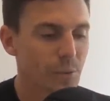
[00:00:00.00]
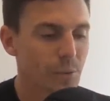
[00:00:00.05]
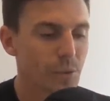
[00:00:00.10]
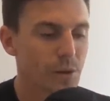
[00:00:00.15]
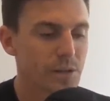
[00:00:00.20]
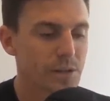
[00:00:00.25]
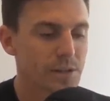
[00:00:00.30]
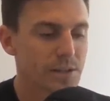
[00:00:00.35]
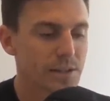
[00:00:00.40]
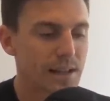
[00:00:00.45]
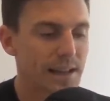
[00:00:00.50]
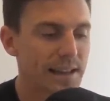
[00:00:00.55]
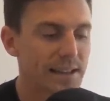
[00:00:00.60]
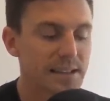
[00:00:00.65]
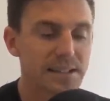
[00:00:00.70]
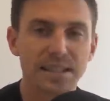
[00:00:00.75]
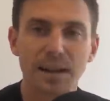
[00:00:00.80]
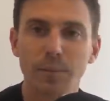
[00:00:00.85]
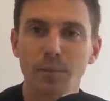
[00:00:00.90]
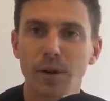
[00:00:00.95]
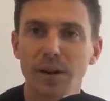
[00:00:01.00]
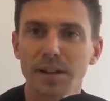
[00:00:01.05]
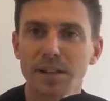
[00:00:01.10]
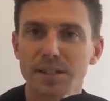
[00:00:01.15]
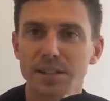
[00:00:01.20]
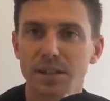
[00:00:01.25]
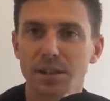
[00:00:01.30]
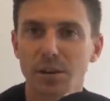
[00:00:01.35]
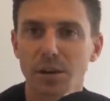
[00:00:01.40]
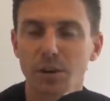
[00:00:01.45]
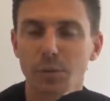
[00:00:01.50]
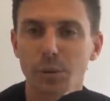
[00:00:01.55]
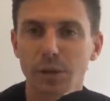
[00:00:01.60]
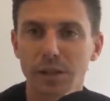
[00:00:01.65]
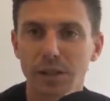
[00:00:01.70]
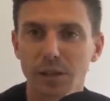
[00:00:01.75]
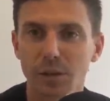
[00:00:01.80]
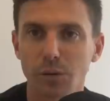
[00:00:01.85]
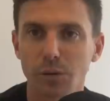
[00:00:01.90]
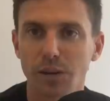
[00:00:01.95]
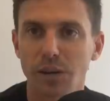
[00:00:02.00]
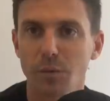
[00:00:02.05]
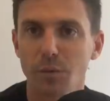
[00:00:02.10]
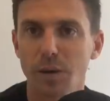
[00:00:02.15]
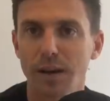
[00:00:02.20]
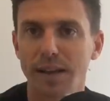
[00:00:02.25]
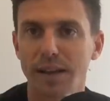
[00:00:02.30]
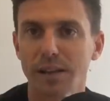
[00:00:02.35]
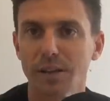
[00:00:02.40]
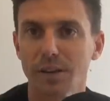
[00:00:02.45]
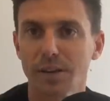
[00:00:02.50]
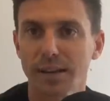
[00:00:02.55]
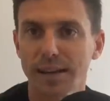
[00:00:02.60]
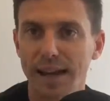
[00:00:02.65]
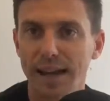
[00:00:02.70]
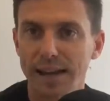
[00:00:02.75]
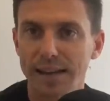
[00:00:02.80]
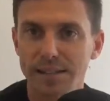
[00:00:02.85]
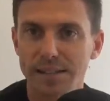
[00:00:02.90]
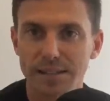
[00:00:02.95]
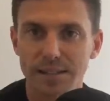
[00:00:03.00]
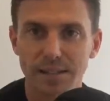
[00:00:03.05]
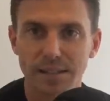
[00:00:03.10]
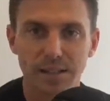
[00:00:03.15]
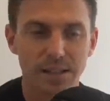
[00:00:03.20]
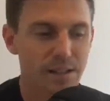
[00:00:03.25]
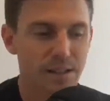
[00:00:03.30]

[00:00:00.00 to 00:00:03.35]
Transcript: was, hey, some runners are really good at running a lot of Ks.